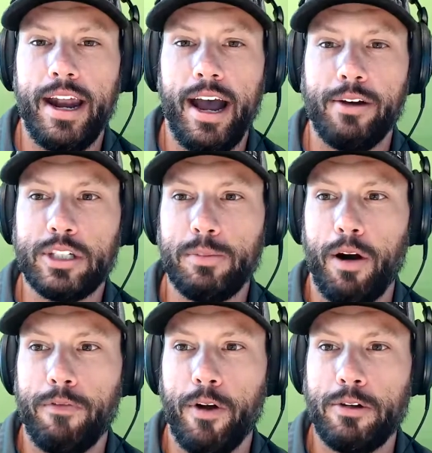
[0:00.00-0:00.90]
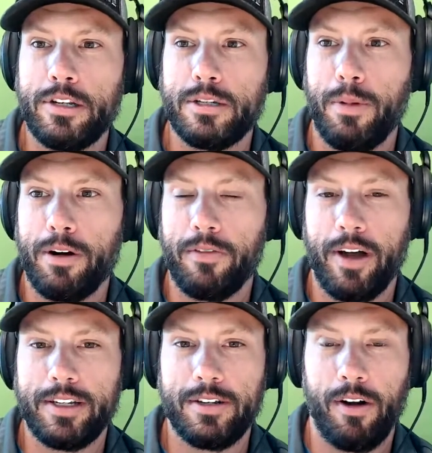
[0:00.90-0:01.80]
smartphones and smart
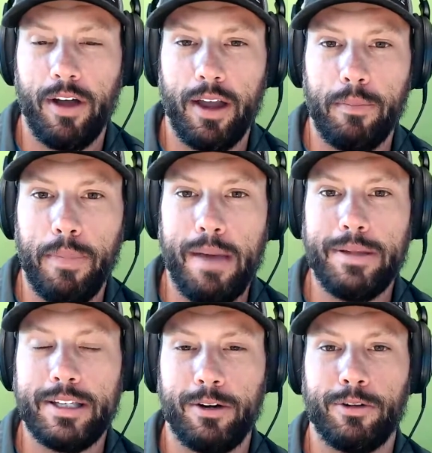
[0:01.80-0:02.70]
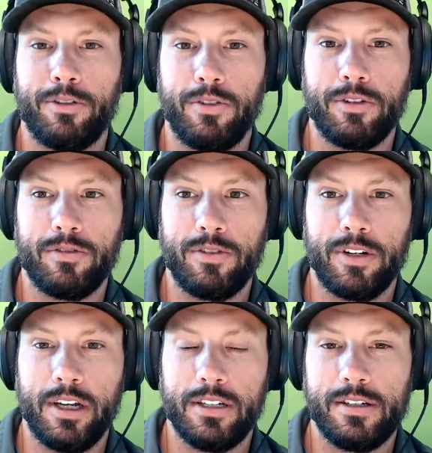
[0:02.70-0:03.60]
devices are like babysitters for kids.